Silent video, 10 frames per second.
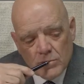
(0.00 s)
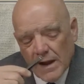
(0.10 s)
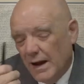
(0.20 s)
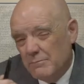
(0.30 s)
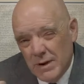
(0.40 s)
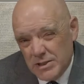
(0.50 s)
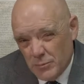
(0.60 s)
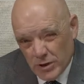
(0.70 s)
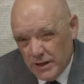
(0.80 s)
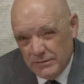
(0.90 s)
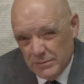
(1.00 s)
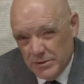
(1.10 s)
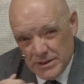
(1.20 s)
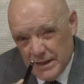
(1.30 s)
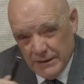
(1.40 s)
I'm much more comfortable
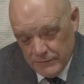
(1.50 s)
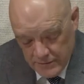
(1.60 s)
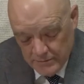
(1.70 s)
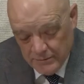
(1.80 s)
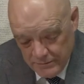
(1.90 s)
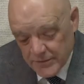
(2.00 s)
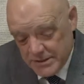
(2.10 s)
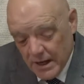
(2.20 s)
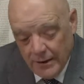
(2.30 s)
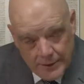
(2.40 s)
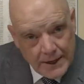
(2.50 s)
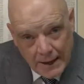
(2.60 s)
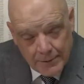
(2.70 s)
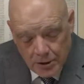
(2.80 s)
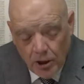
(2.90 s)
saying from the time it
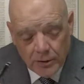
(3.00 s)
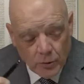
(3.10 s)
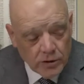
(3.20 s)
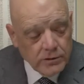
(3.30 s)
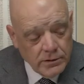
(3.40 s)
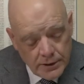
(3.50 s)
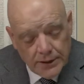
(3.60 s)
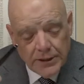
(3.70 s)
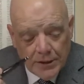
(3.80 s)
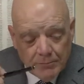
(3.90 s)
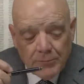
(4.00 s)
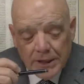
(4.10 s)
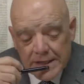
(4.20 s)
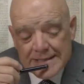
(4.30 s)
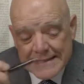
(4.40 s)
happened onward. But
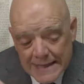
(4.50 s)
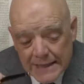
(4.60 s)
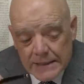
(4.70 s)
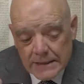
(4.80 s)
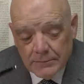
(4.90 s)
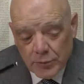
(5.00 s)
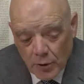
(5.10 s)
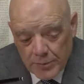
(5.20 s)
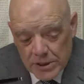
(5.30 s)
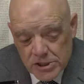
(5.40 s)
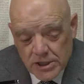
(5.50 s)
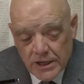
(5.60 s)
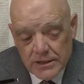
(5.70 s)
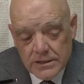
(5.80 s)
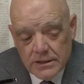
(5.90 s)
it did
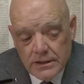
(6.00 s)
propitiate.